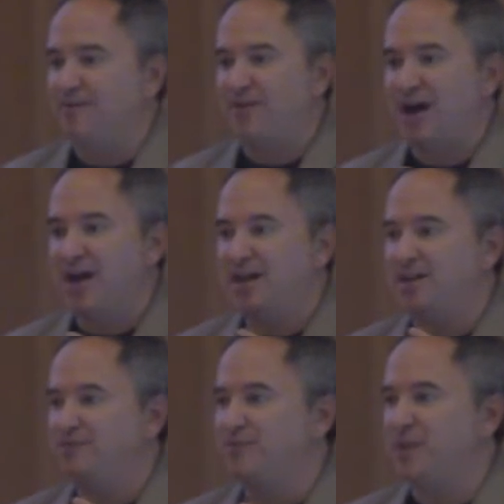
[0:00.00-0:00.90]

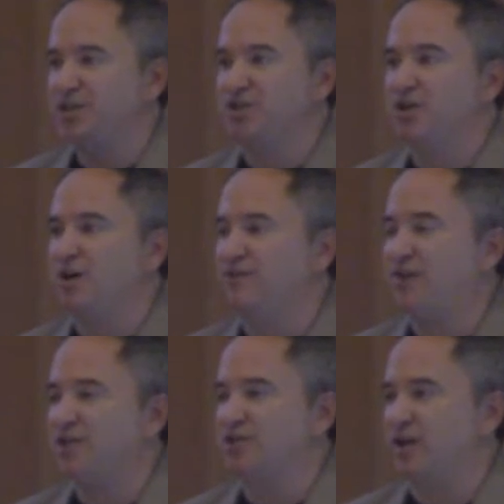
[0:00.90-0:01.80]
find information on
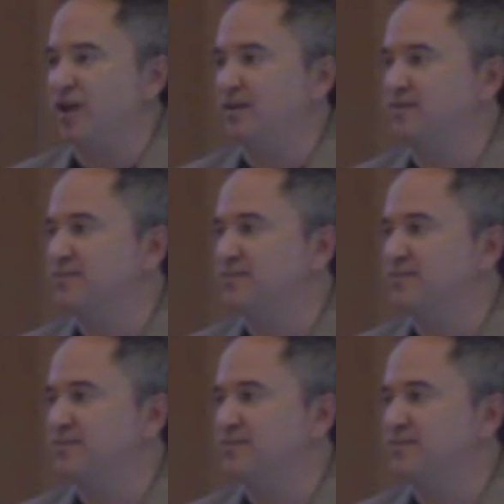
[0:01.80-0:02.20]
foster care.